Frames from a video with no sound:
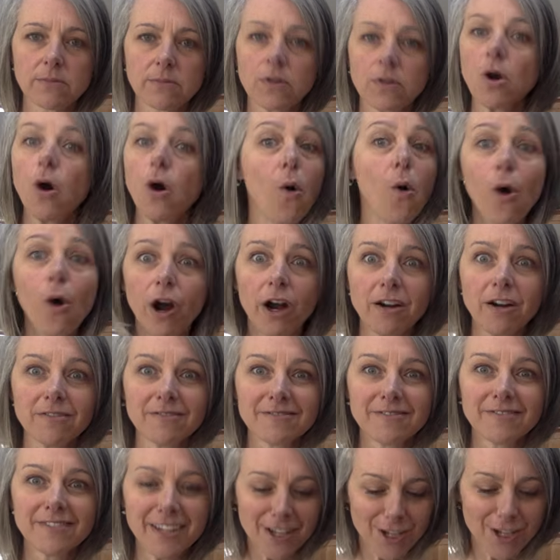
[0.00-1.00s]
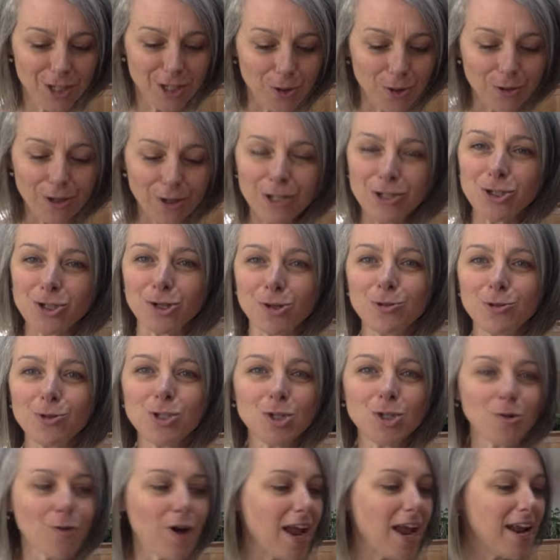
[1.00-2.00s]
Or you could choose
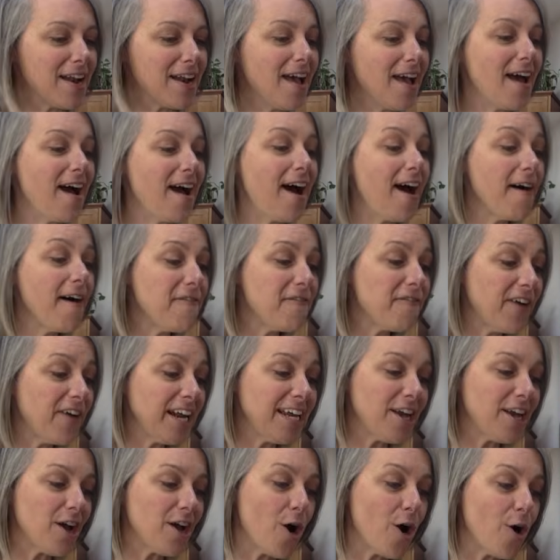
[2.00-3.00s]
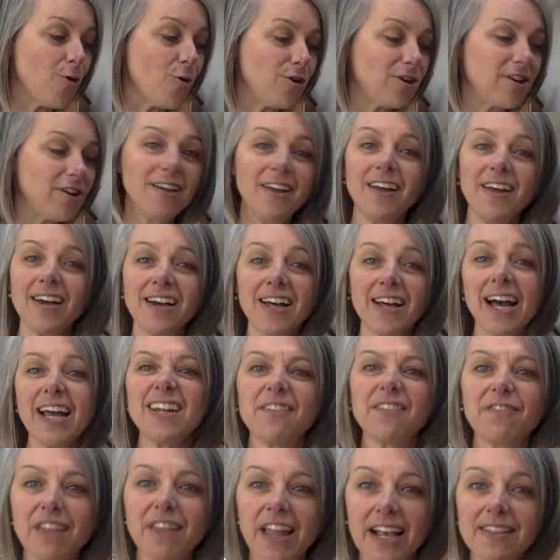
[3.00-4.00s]
to write a funny ode, kind of
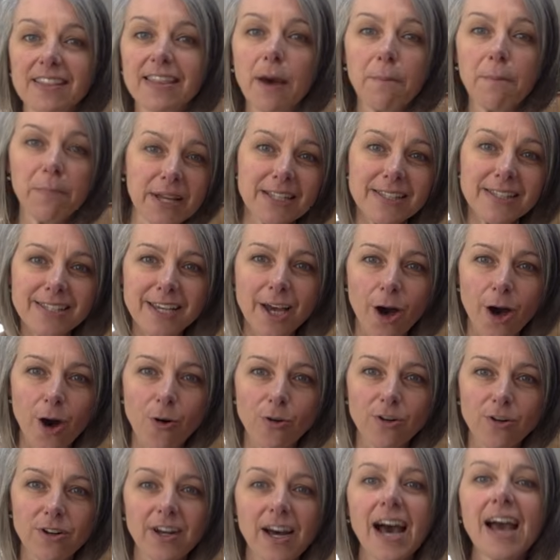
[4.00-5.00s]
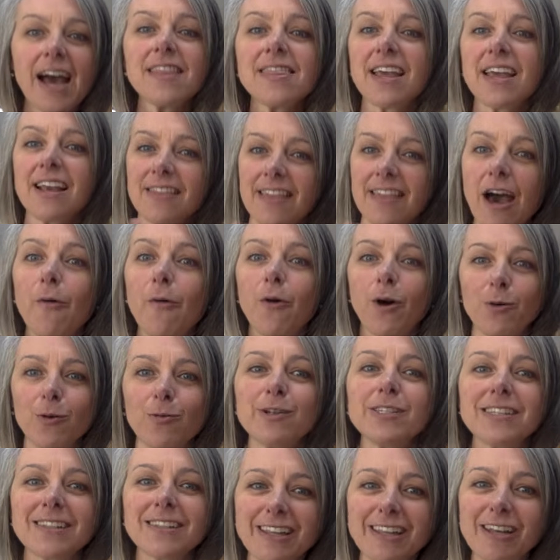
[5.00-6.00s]
like that pizza ode. I think that one was
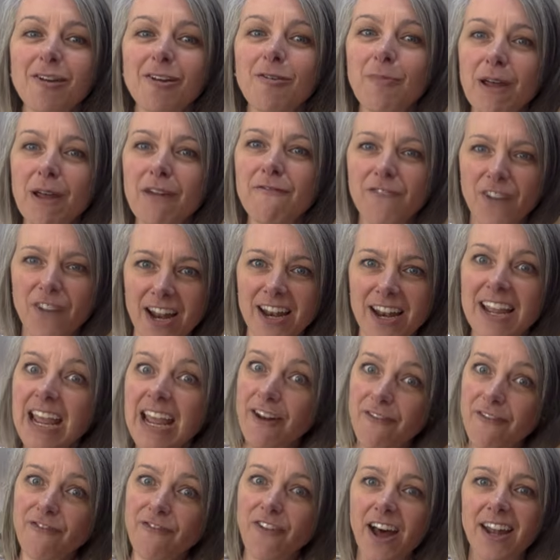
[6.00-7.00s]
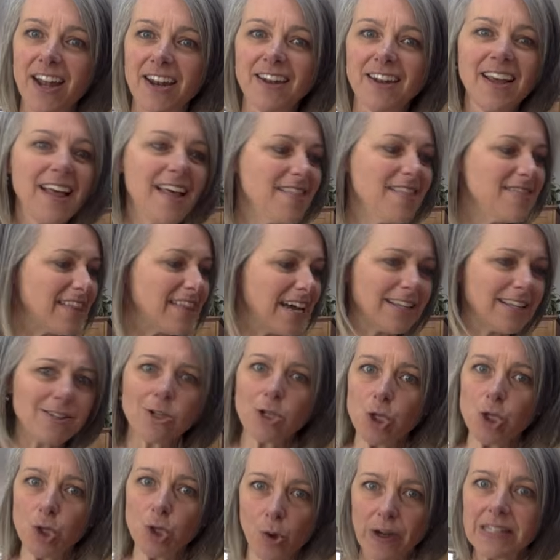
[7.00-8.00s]
a little bit funny and fun. That's a
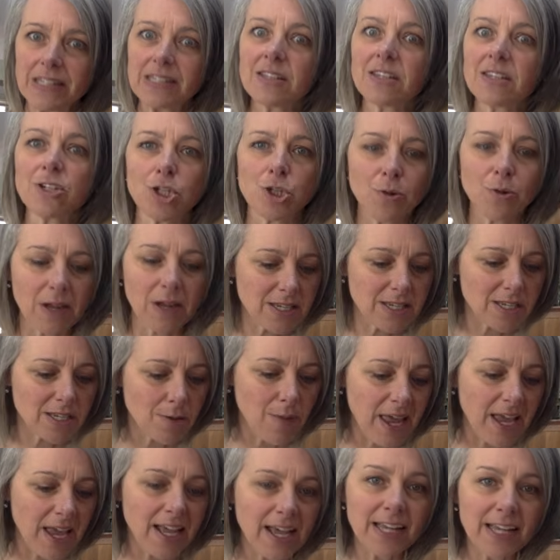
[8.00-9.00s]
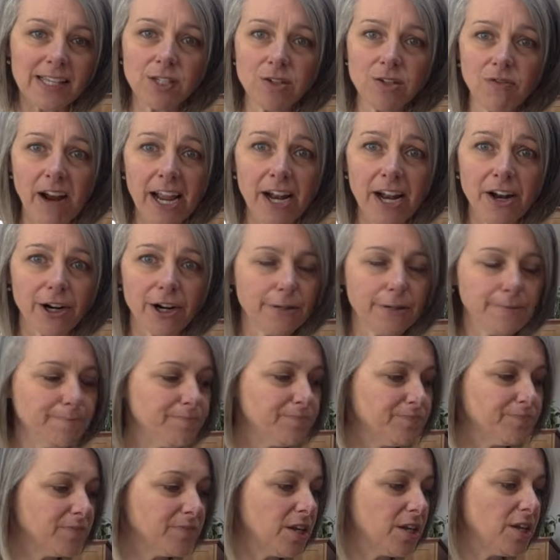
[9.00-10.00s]
choice that you get to make as a writer.
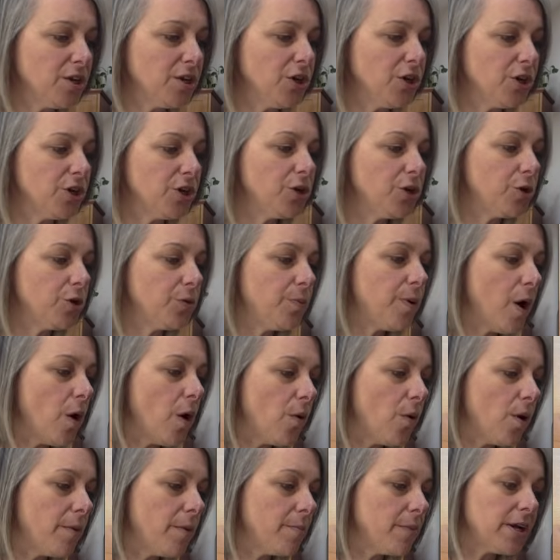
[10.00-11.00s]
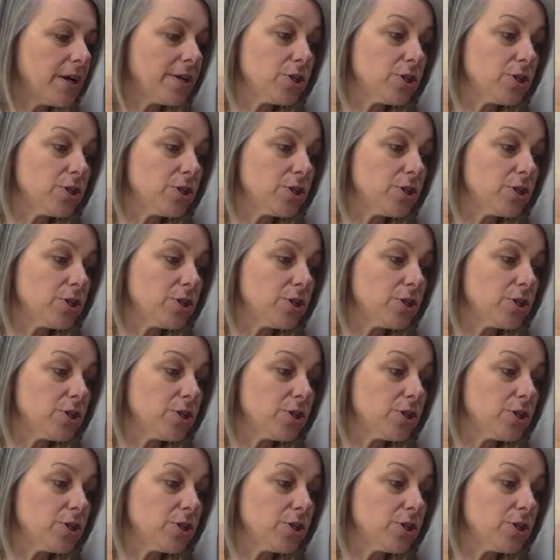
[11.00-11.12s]
Your poem, yes,